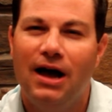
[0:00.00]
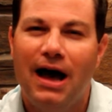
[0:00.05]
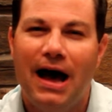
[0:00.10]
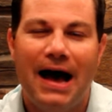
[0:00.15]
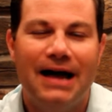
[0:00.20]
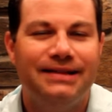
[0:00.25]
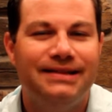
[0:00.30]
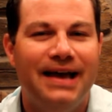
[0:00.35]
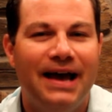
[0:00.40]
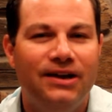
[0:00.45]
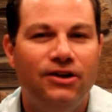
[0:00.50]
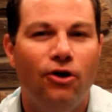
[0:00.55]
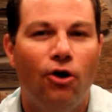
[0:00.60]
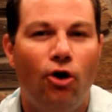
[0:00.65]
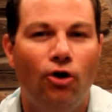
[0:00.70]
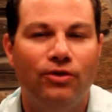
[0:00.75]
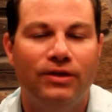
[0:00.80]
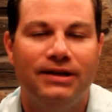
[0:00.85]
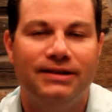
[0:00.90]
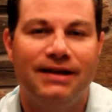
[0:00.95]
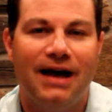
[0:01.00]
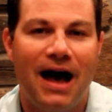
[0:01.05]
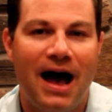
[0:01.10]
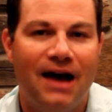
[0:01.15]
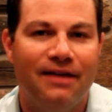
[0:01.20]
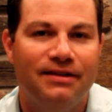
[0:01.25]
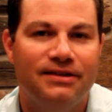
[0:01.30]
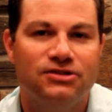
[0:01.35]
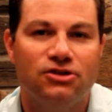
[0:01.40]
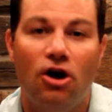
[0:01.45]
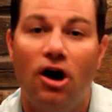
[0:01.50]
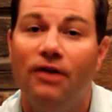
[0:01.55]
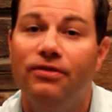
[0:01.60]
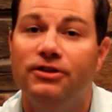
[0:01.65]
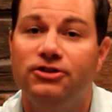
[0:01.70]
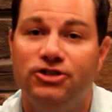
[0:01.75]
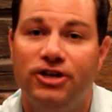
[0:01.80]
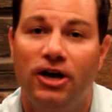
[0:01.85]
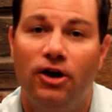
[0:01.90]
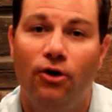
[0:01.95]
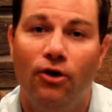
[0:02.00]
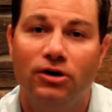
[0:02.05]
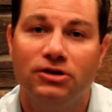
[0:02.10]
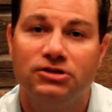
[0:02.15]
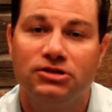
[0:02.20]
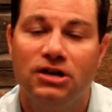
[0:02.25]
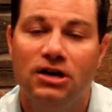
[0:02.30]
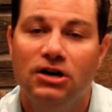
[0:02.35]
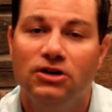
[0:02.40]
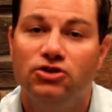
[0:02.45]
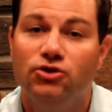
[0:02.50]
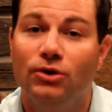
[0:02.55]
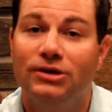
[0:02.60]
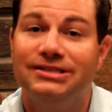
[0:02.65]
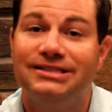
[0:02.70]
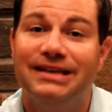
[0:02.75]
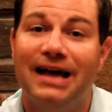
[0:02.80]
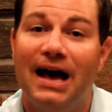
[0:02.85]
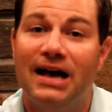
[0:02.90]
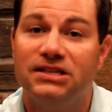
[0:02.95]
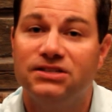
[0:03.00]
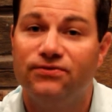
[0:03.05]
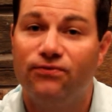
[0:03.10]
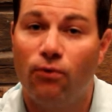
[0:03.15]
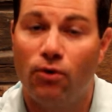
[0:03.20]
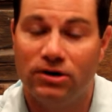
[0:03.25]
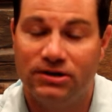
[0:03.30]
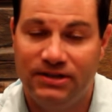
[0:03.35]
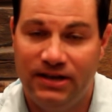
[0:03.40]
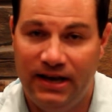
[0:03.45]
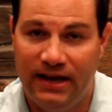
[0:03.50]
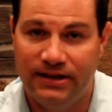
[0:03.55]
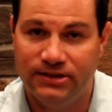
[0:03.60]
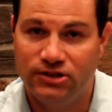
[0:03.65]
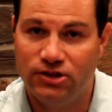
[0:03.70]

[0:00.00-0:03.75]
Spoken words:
I tend to only tie this on the jig hooks to a size 14.